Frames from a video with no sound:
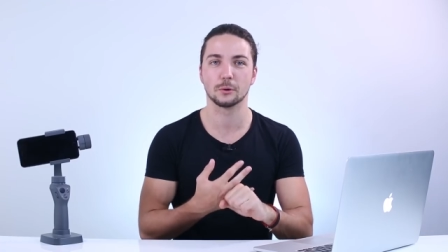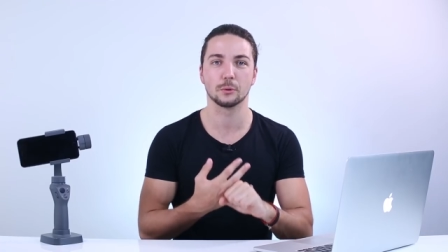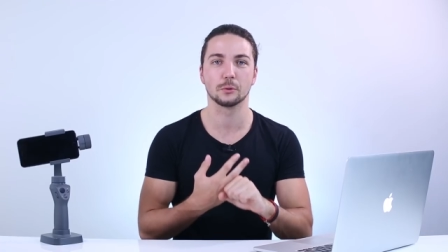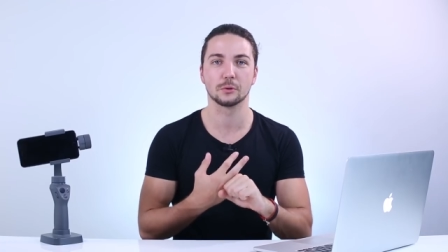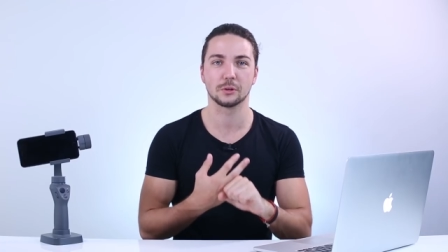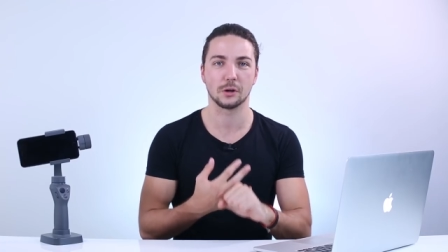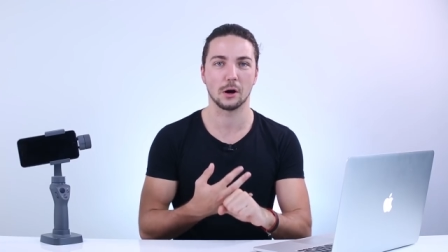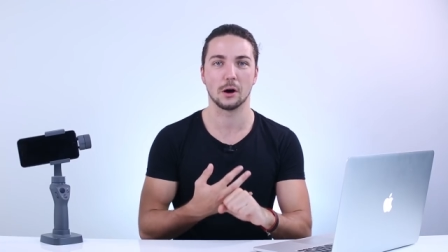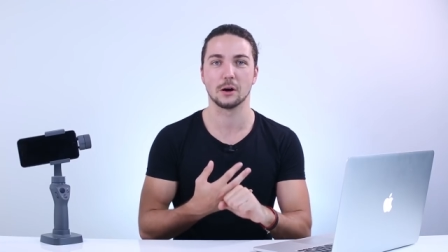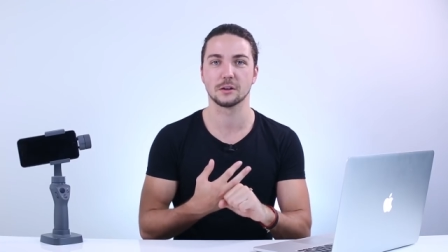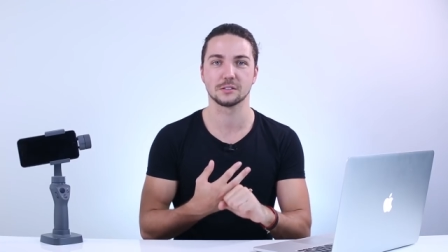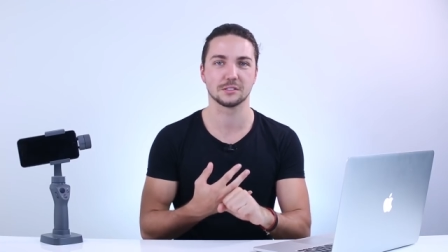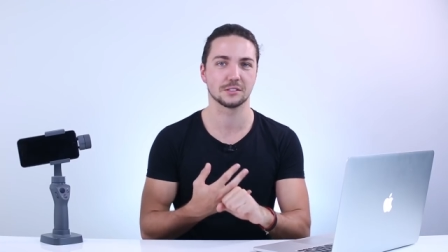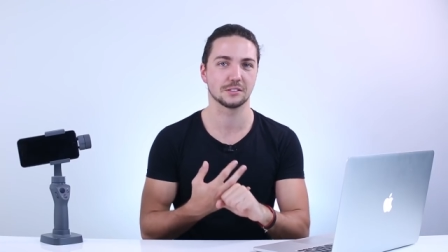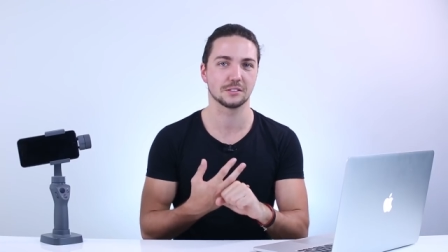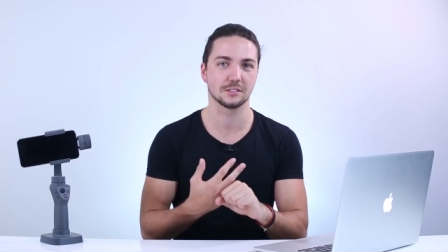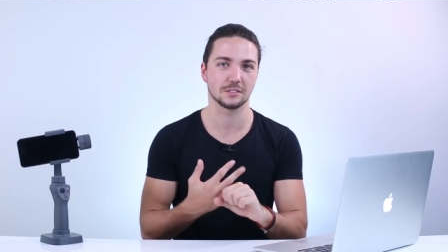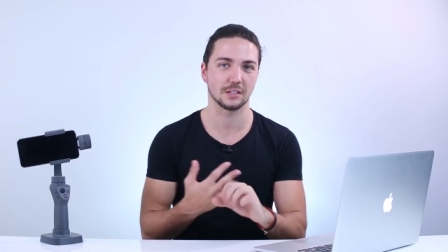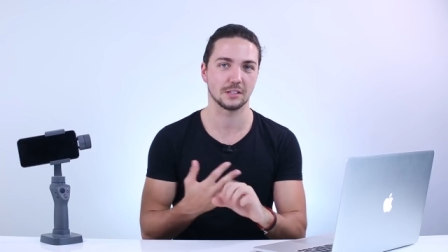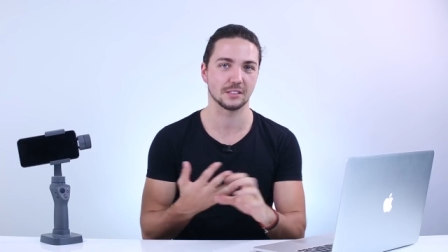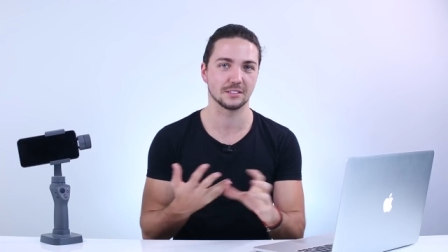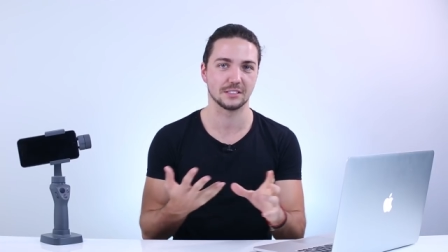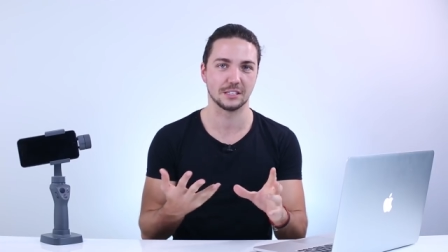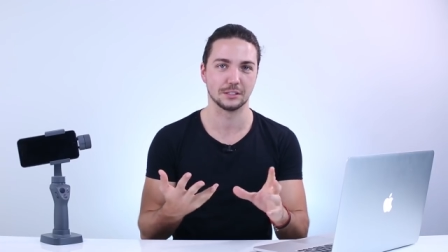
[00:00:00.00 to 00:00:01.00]
at all
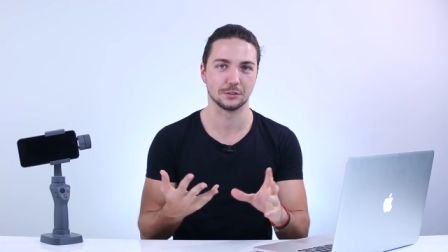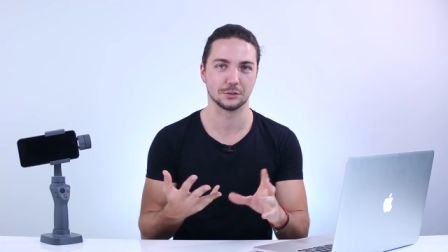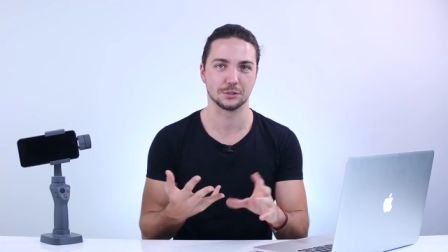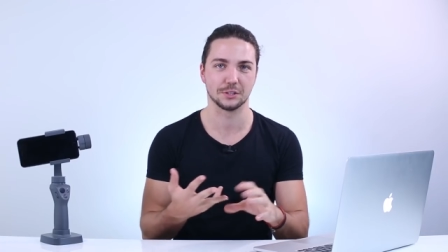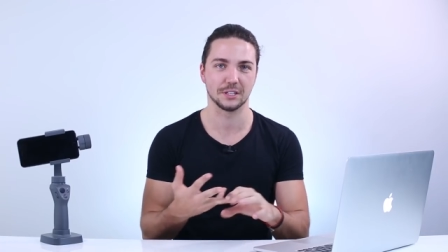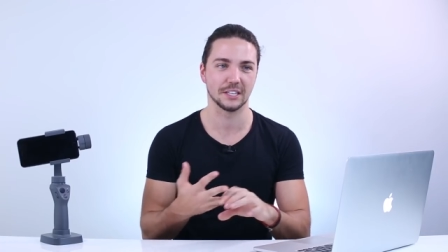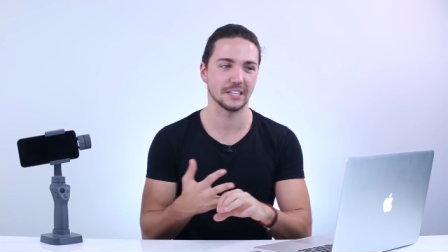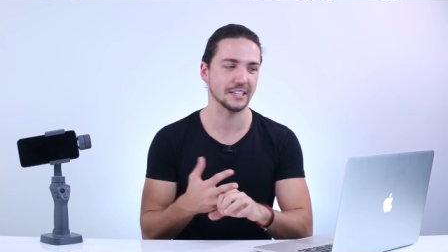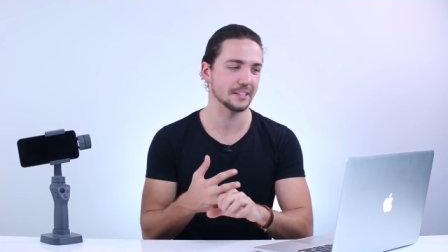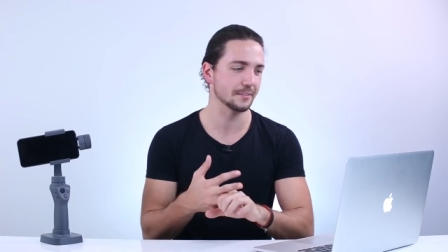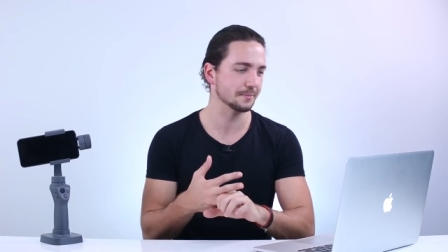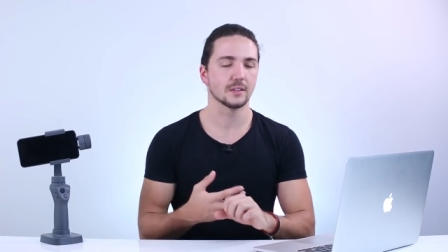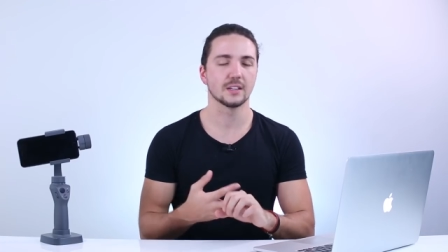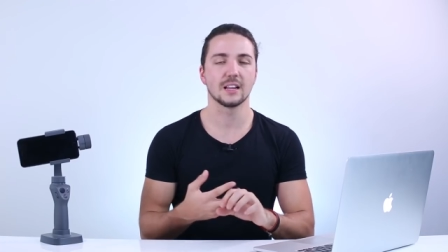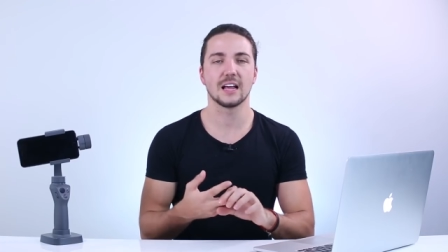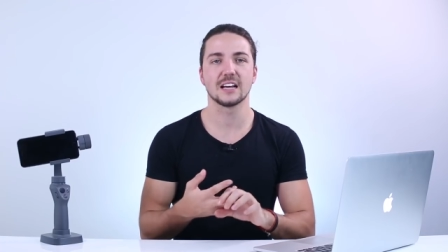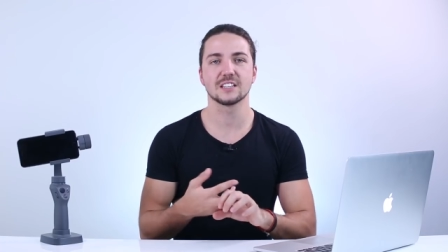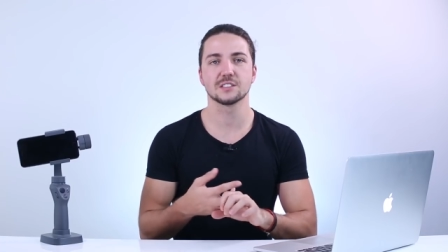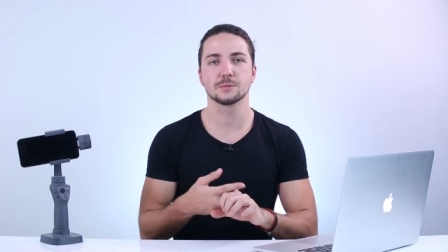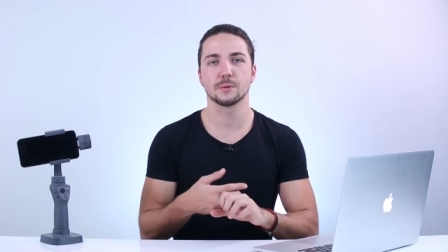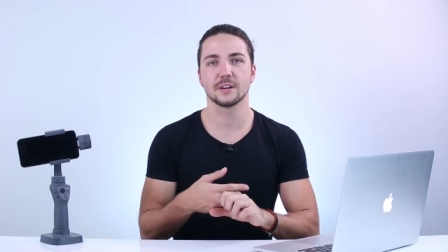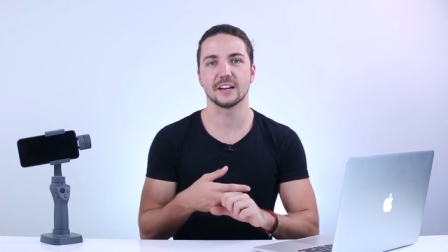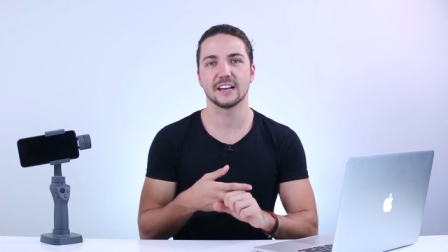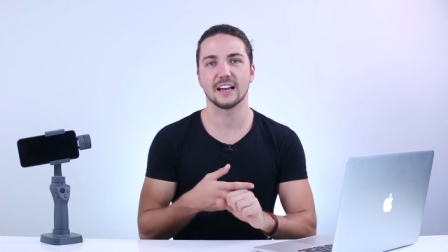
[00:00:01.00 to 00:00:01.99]
costs, essentially. The
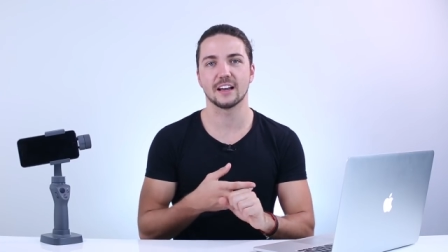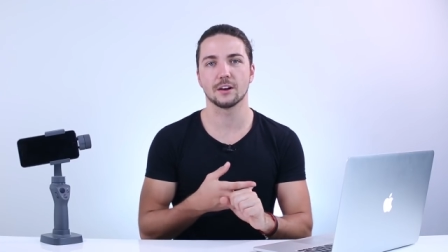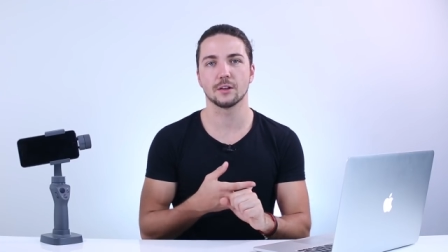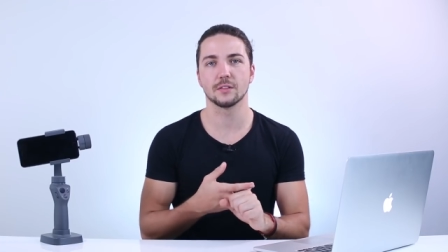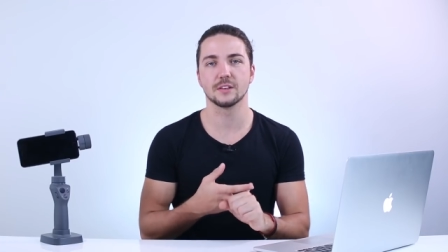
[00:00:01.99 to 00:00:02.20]
last one I had